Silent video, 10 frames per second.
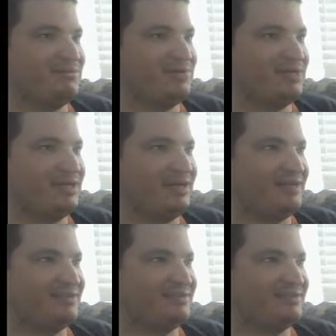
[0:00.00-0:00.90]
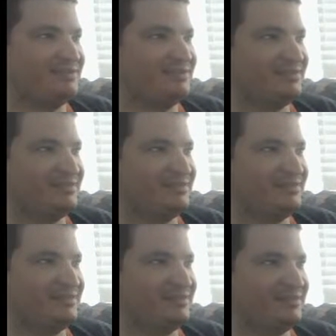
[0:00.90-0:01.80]
because
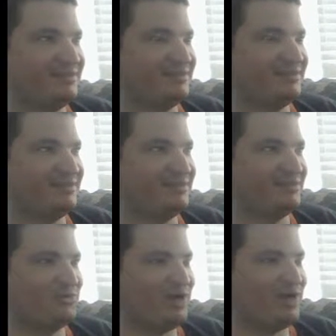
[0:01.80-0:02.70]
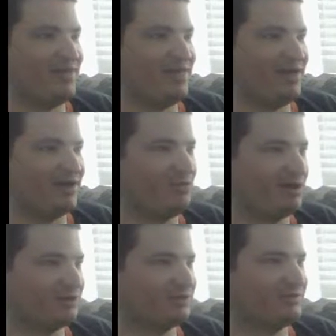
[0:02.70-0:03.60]
the way that
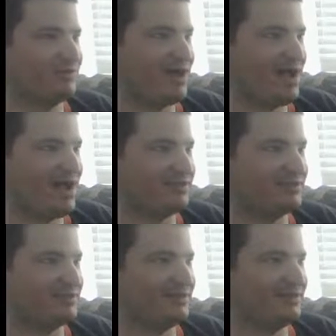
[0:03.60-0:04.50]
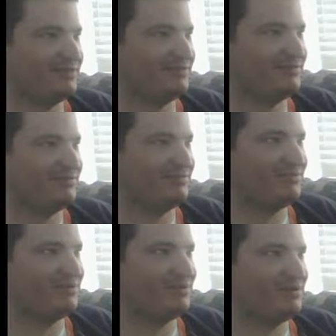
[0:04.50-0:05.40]
questions were asking
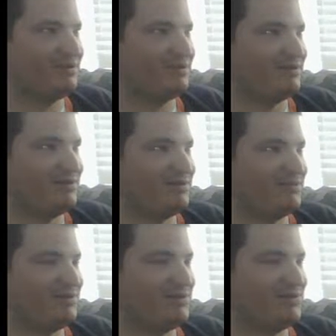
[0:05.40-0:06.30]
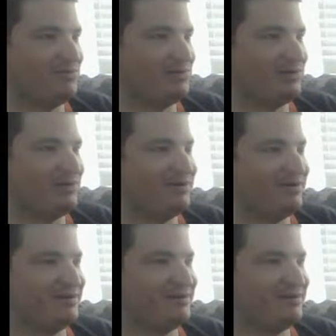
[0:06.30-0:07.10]
me were